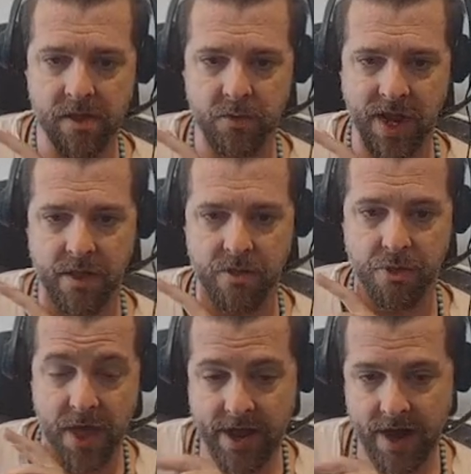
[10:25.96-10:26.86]
that we got
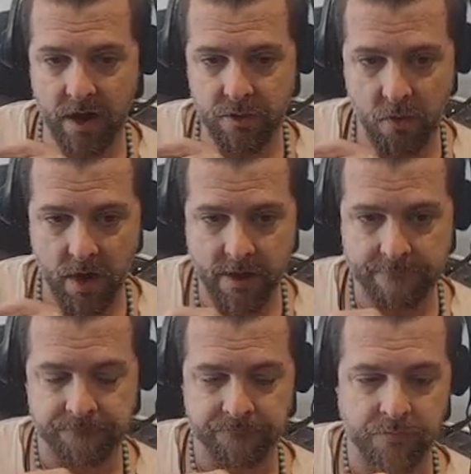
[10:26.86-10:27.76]
that out of the way,
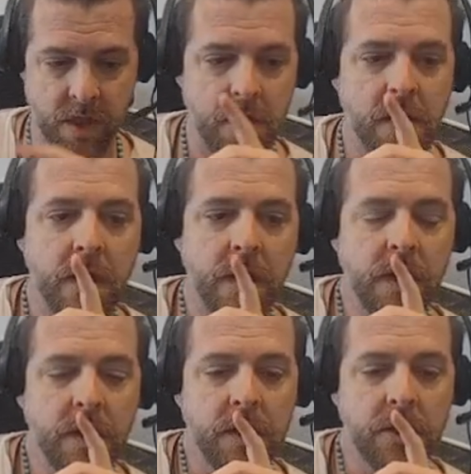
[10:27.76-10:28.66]

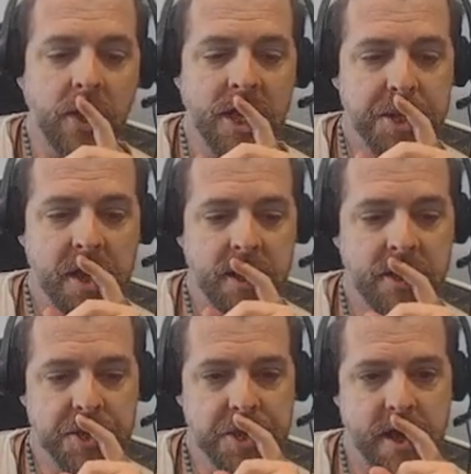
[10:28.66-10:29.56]
let
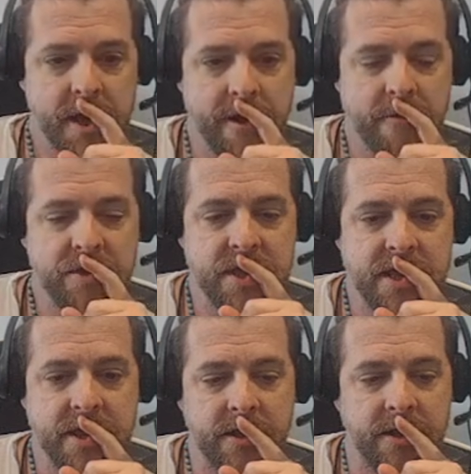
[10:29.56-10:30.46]
us
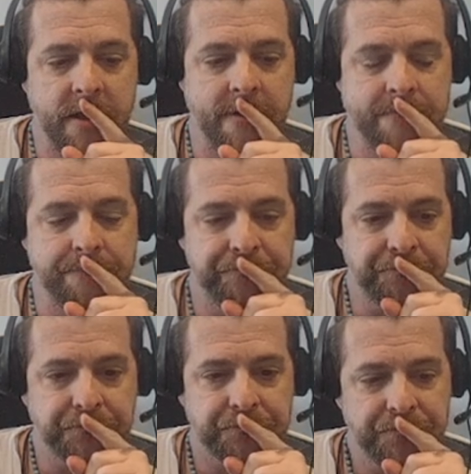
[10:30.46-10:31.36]
begin
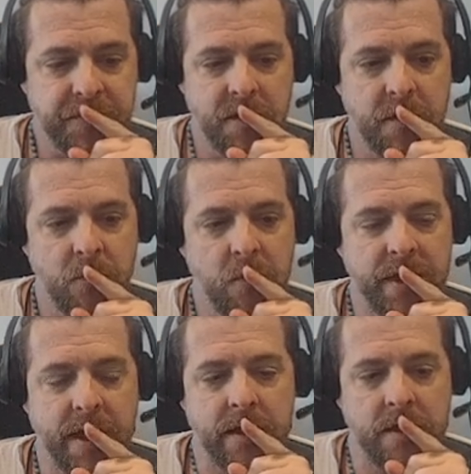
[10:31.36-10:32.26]
on what we
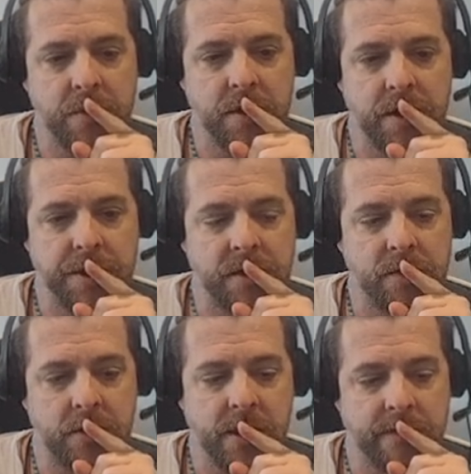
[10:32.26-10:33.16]
got going on here.
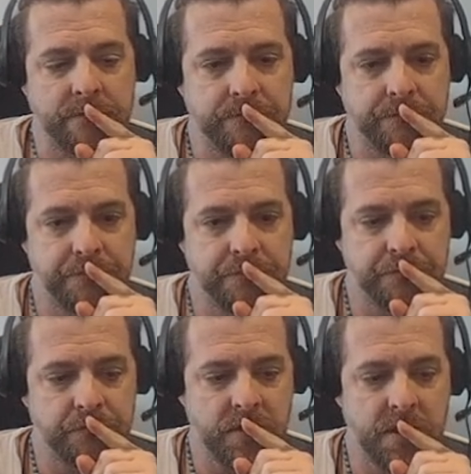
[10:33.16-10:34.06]
Okay.
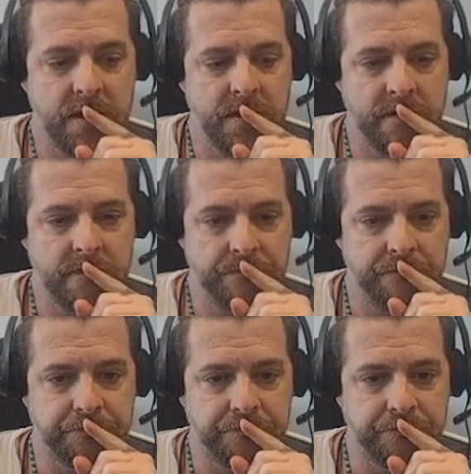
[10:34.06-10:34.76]
Let